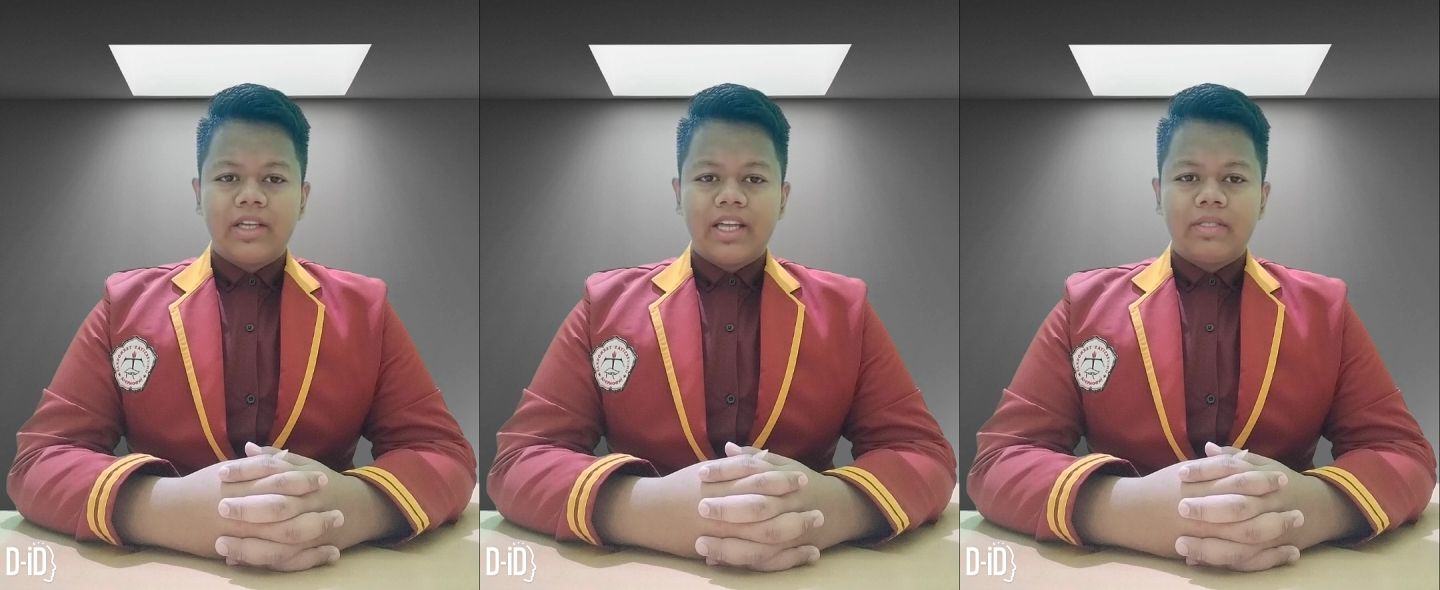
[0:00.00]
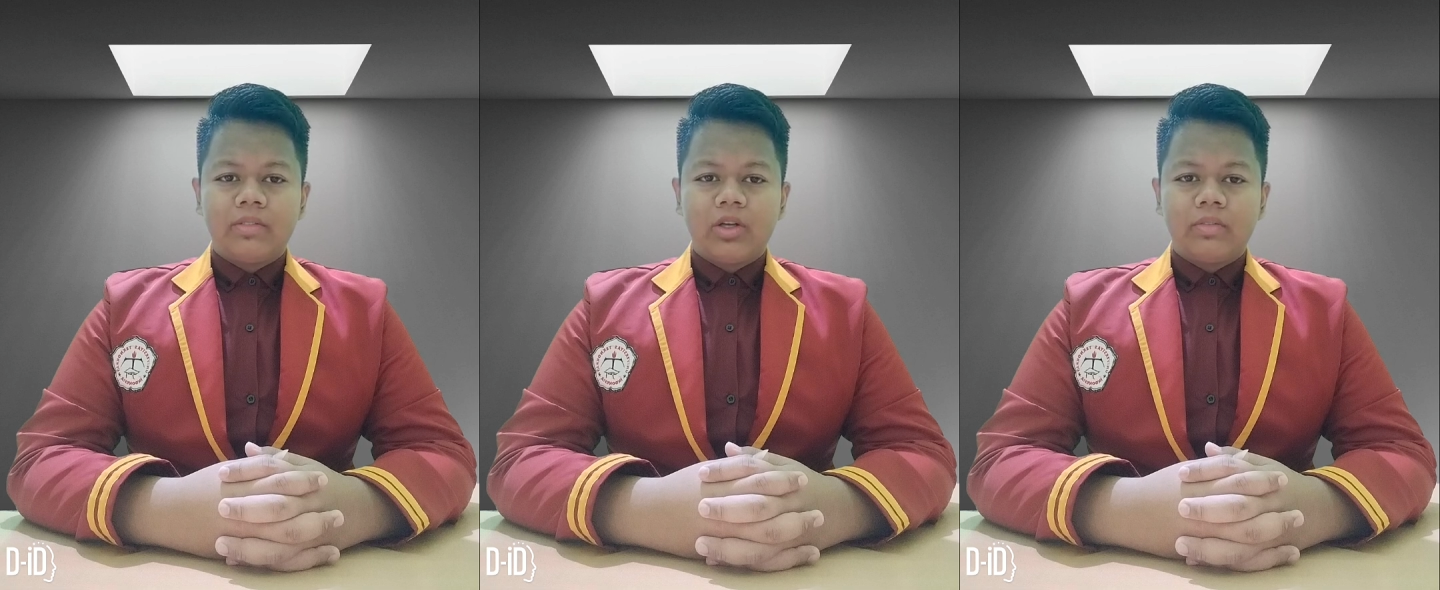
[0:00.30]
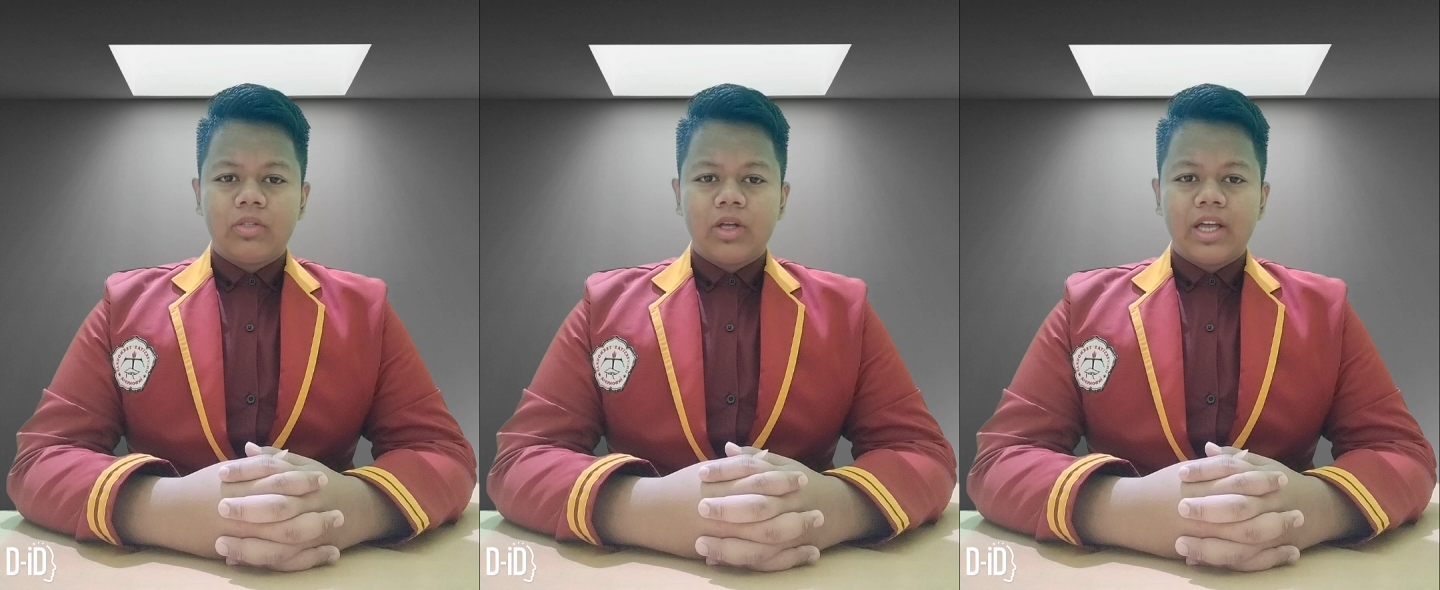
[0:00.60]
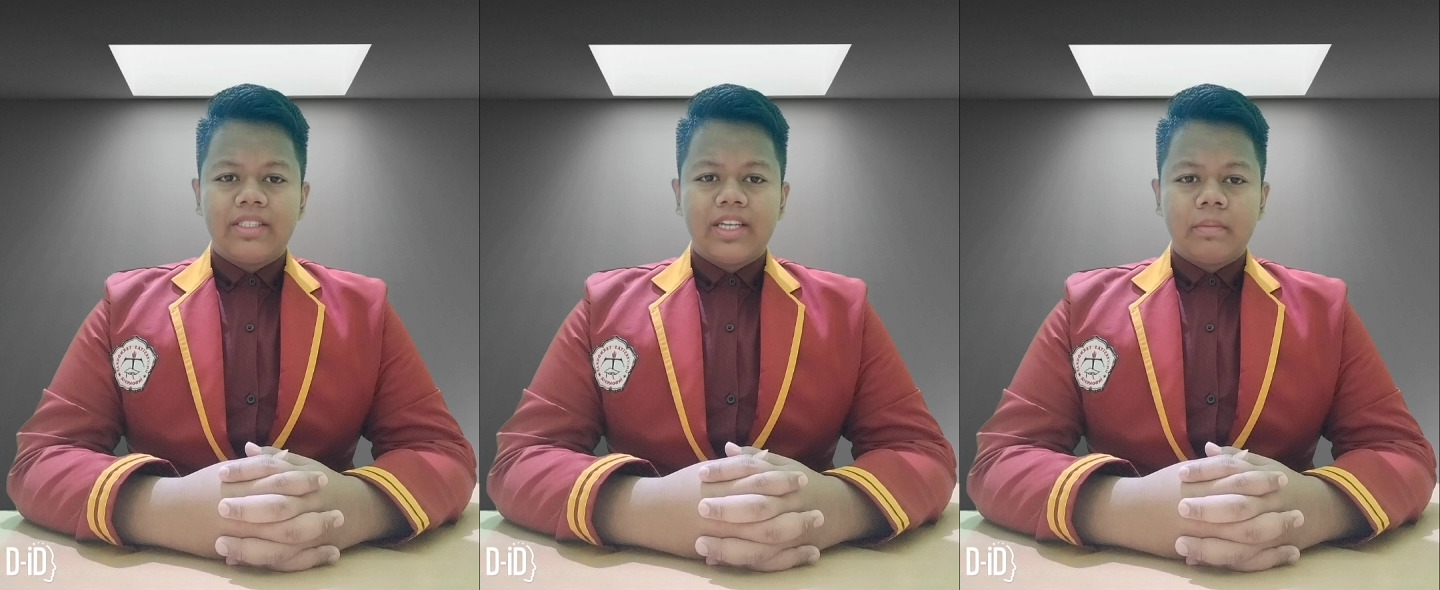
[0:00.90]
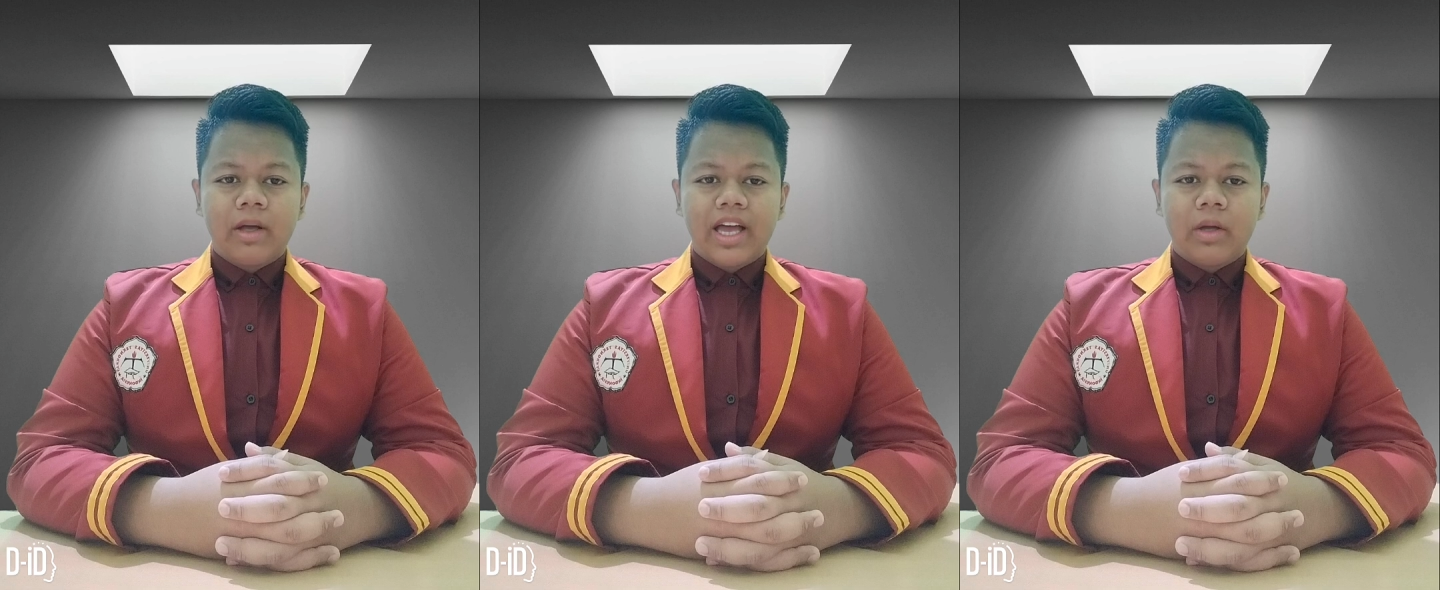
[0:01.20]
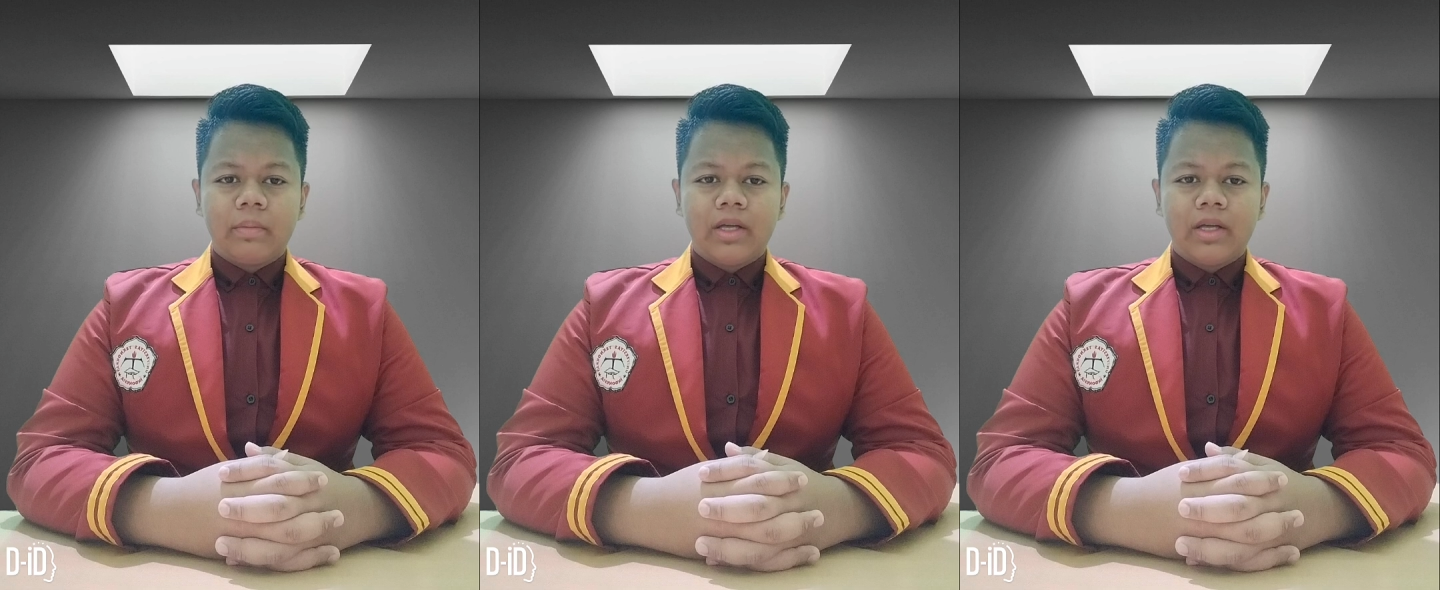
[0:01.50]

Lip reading: Involves creating backup